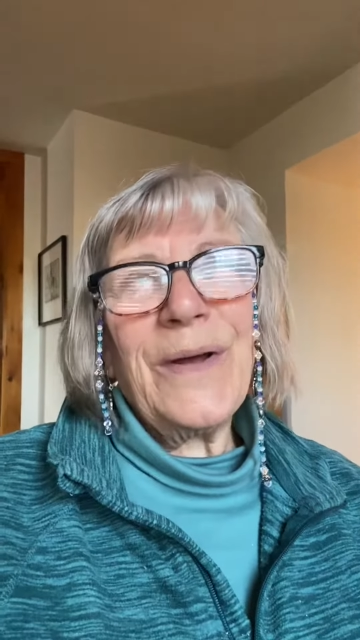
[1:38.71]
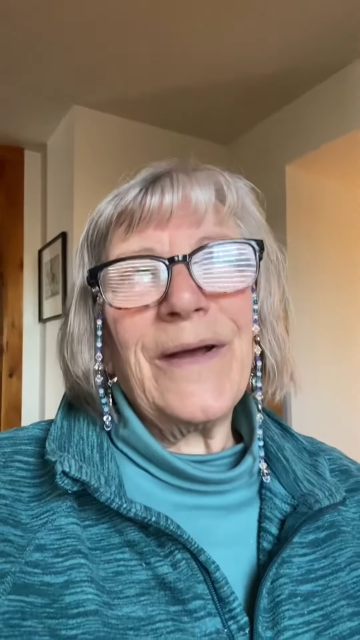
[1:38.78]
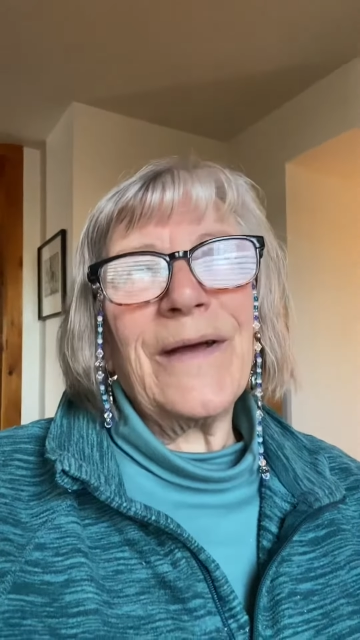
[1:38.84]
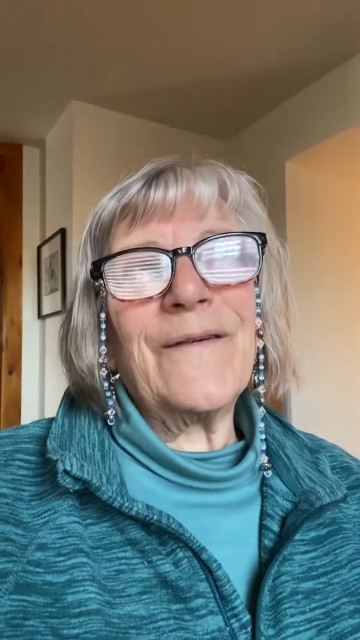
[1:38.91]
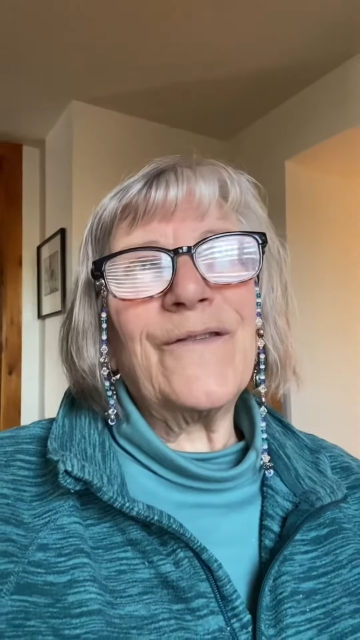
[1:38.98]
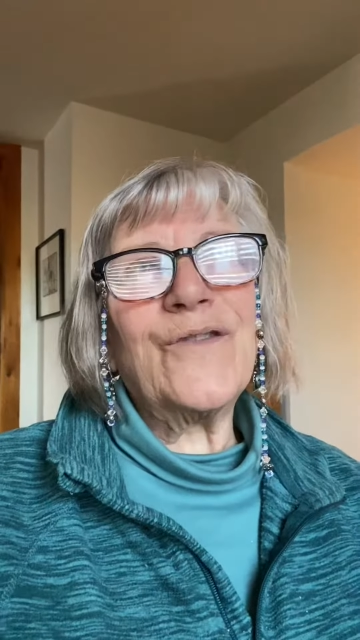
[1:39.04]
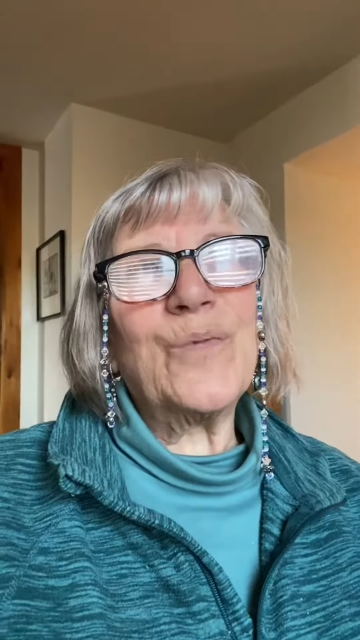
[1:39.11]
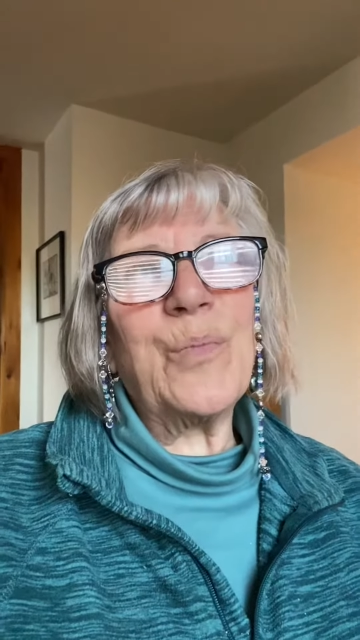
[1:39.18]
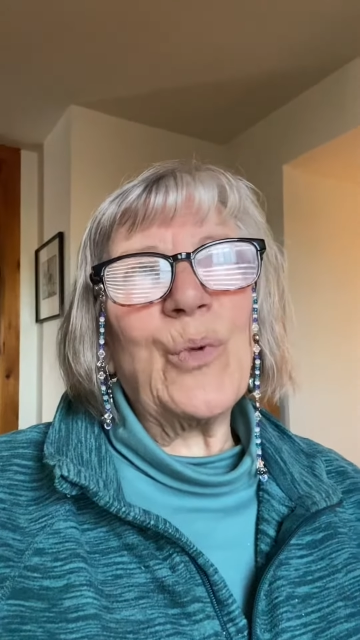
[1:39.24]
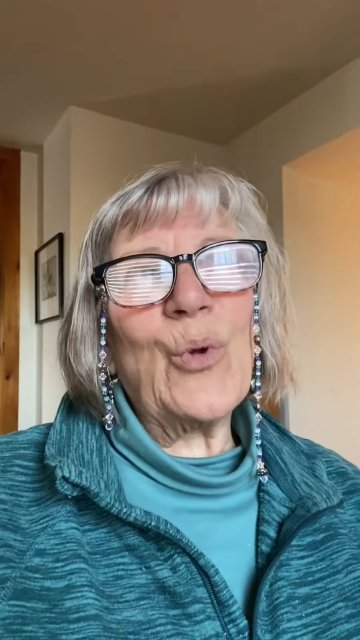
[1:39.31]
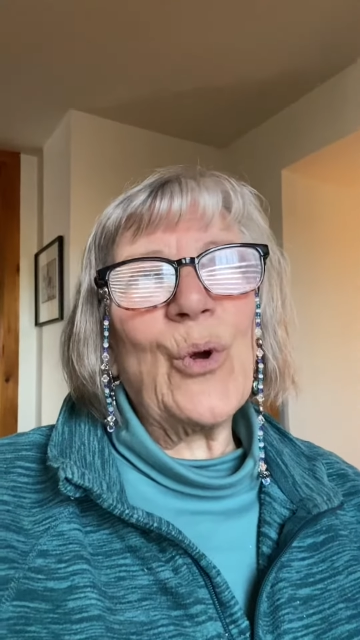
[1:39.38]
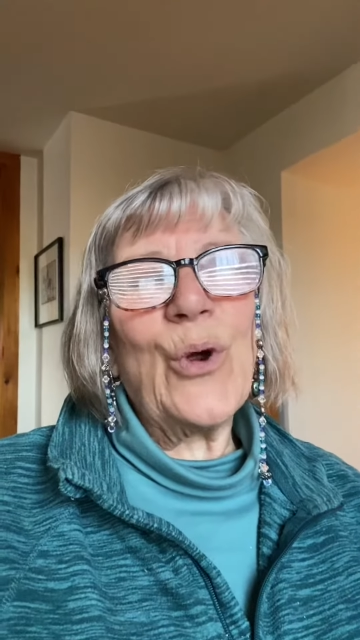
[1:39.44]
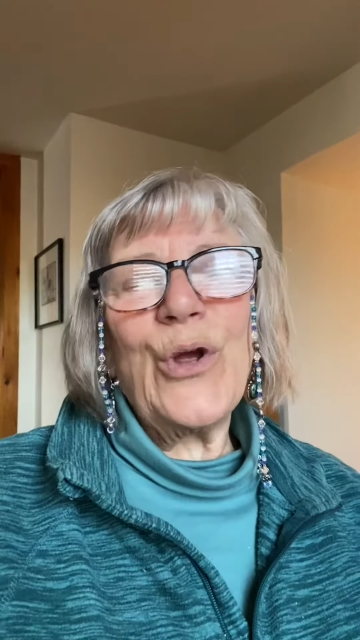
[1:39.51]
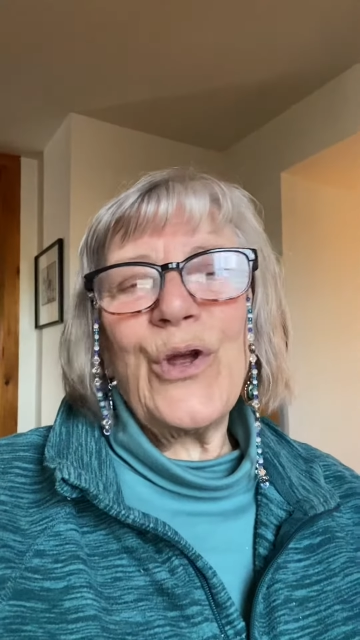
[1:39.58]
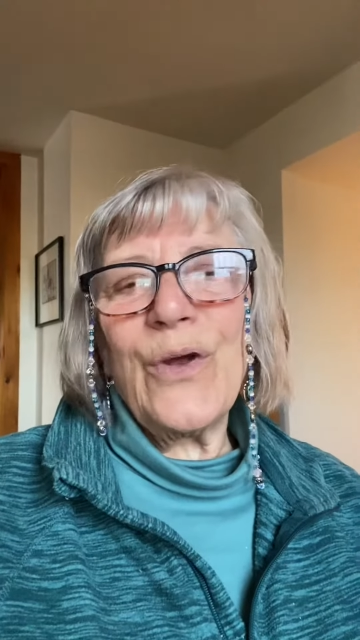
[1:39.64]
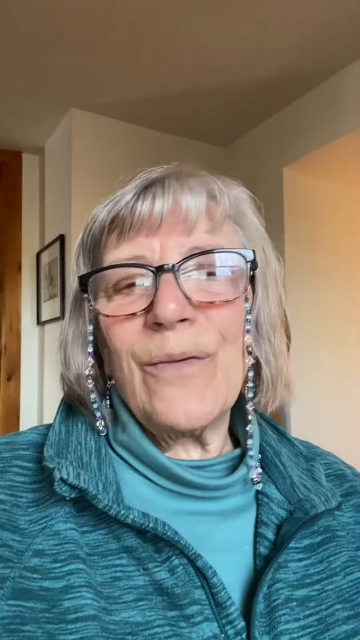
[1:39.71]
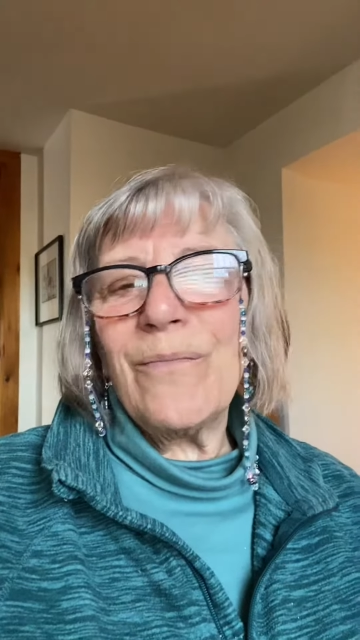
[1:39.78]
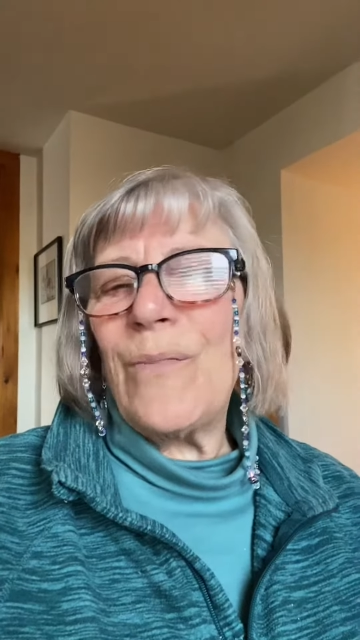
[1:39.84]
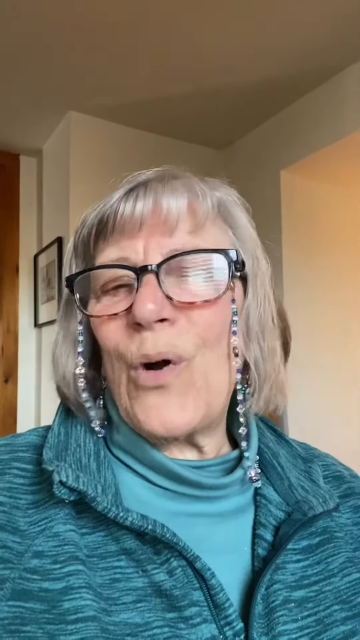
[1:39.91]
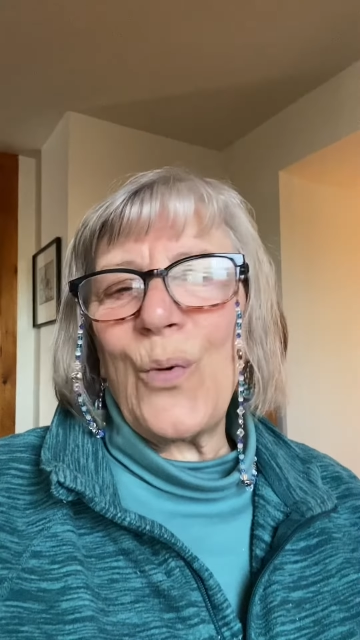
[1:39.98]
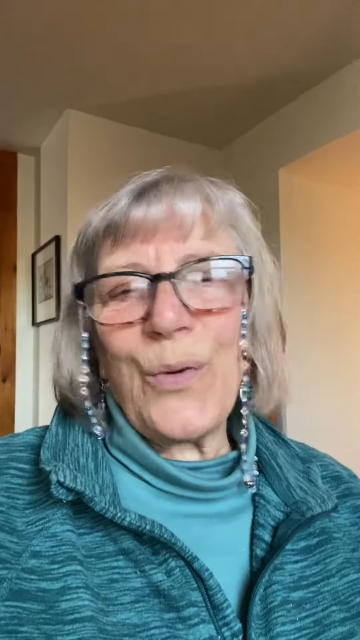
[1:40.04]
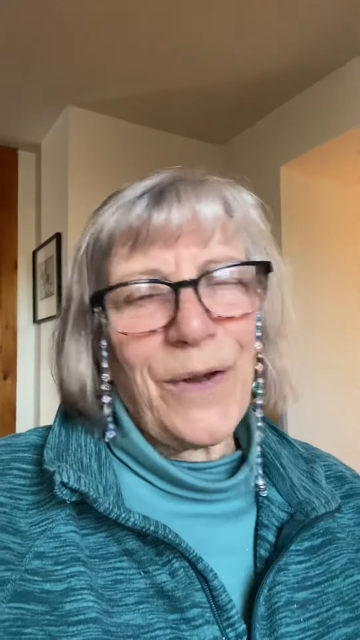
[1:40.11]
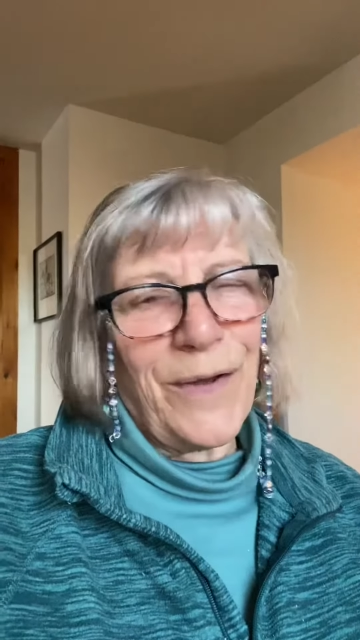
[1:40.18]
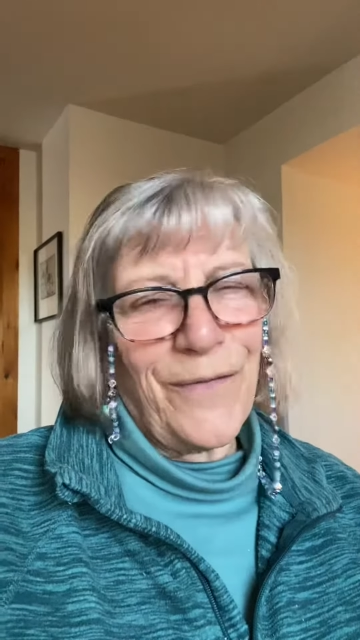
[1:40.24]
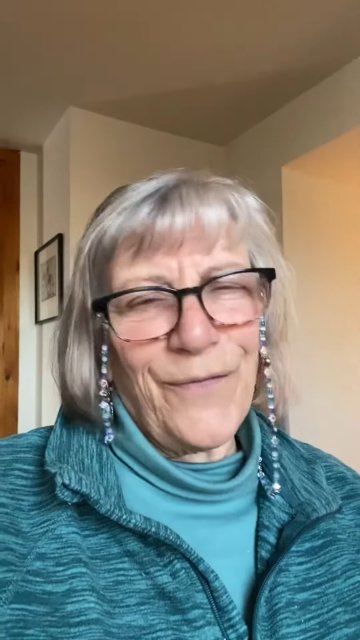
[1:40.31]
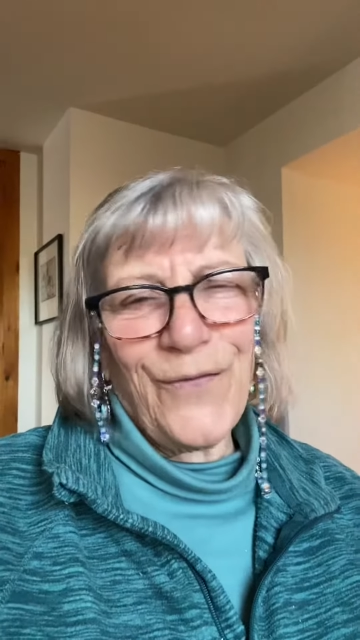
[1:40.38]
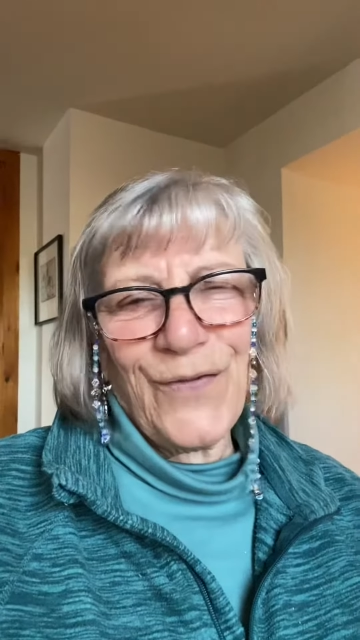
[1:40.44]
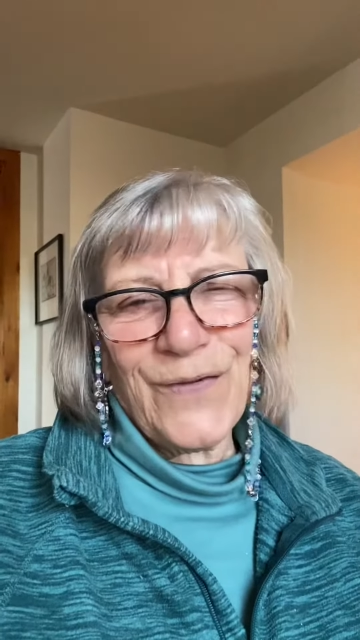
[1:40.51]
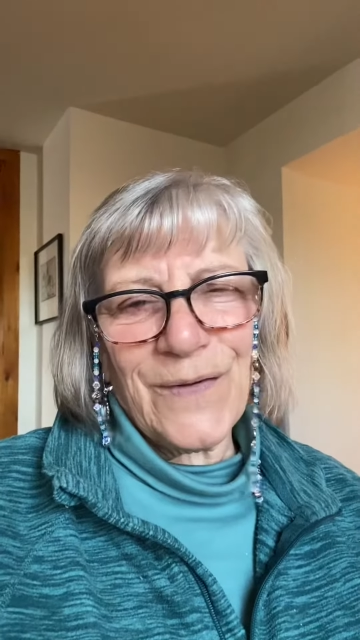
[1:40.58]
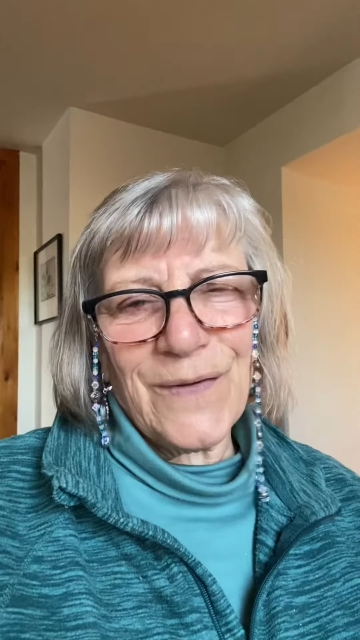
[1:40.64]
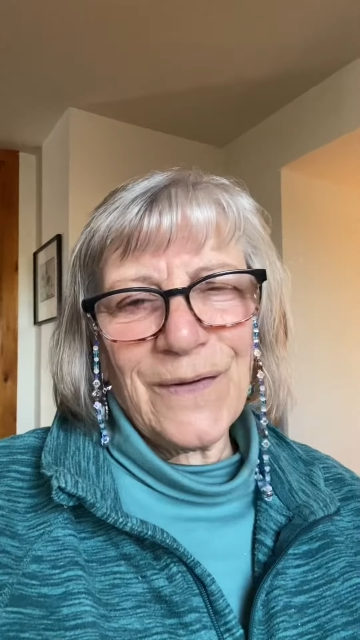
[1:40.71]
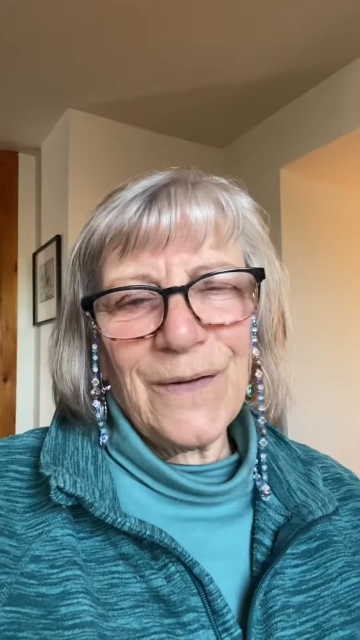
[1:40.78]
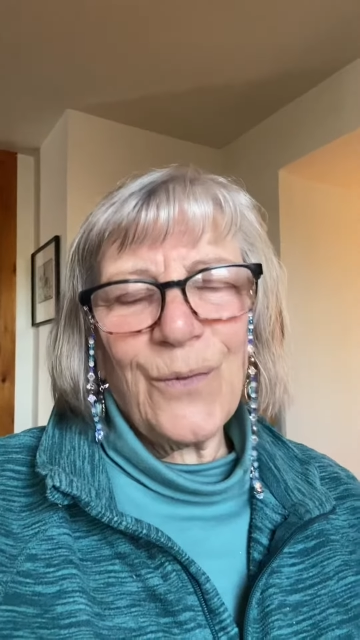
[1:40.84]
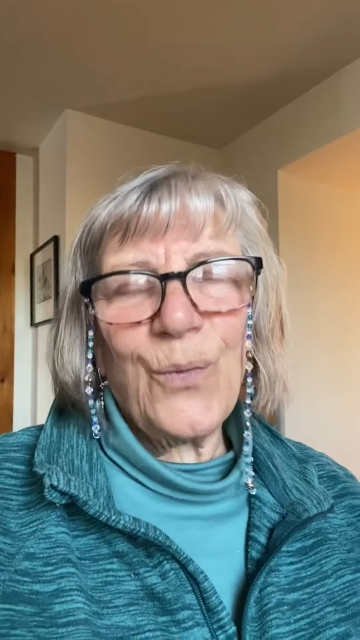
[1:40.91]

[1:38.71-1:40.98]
explore your motives,